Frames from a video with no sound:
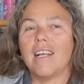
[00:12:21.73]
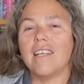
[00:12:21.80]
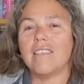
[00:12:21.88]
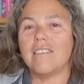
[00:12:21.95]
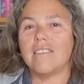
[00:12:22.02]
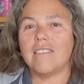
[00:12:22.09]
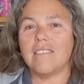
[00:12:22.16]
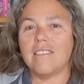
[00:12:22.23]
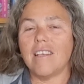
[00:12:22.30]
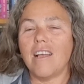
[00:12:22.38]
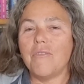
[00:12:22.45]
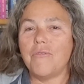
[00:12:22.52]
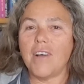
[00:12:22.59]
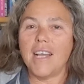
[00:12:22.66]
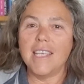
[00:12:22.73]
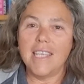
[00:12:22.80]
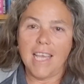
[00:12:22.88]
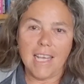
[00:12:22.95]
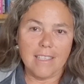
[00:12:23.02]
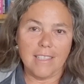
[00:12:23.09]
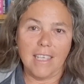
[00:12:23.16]
Sci-fi,
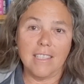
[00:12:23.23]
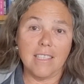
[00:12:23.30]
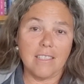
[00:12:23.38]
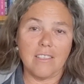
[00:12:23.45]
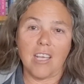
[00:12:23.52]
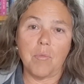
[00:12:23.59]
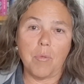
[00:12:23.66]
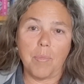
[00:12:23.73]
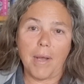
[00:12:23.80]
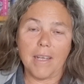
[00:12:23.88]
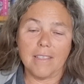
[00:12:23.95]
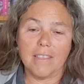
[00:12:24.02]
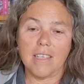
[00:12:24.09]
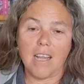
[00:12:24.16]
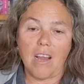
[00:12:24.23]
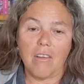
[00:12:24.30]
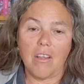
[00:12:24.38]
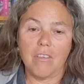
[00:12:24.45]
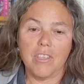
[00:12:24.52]
yes, in the cyberpunk scenario.